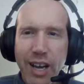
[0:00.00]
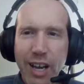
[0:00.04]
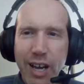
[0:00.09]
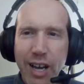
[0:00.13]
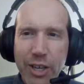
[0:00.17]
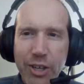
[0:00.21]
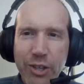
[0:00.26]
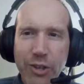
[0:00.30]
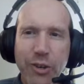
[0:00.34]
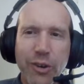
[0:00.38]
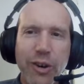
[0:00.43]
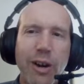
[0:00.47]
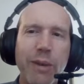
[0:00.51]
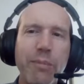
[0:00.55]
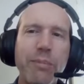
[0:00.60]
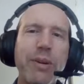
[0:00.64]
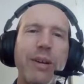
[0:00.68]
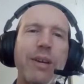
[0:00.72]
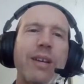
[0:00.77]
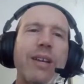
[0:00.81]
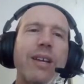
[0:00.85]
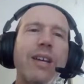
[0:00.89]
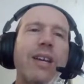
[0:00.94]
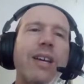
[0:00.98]
Europe.
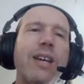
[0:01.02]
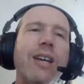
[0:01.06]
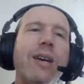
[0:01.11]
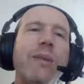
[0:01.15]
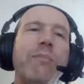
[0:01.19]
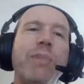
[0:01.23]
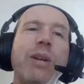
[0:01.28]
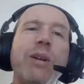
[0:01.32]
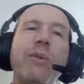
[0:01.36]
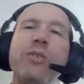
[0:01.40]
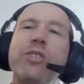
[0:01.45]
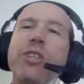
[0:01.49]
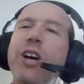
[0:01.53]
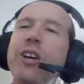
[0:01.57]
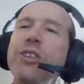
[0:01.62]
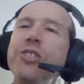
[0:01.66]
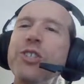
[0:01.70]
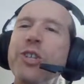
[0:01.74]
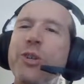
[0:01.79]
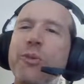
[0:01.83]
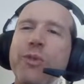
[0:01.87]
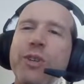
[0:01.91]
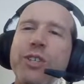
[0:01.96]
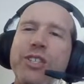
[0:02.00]
But he was
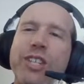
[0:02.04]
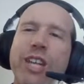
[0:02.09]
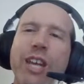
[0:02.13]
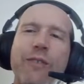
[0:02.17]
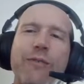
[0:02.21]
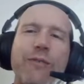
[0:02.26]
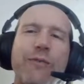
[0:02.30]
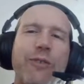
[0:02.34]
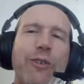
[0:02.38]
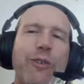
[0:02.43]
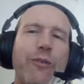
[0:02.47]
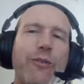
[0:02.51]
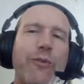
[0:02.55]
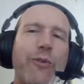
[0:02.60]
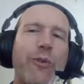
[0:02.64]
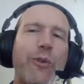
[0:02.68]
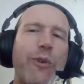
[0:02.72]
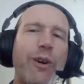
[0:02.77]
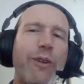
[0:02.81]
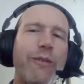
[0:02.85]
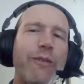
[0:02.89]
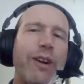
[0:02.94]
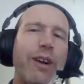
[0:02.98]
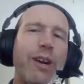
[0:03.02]
also resentful
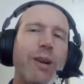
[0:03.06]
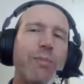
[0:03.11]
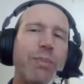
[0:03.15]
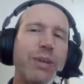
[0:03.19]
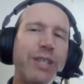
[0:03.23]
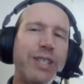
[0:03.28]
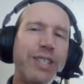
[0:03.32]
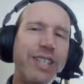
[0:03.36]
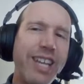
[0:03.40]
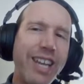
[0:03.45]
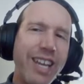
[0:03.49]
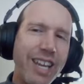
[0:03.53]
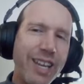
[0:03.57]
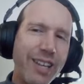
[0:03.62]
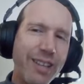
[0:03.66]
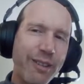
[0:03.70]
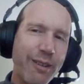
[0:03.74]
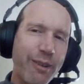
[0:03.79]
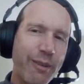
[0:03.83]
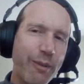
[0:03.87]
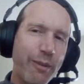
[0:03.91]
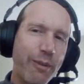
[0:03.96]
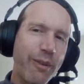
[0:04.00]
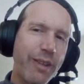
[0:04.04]
for a very
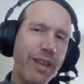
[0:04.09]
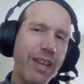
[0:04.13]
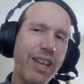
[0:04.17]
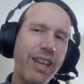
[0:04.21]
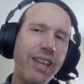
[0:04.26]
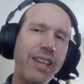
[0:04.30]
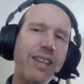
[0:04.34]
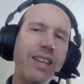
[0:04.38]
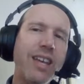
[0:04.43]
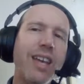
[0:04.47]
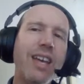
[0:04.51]
particular thing,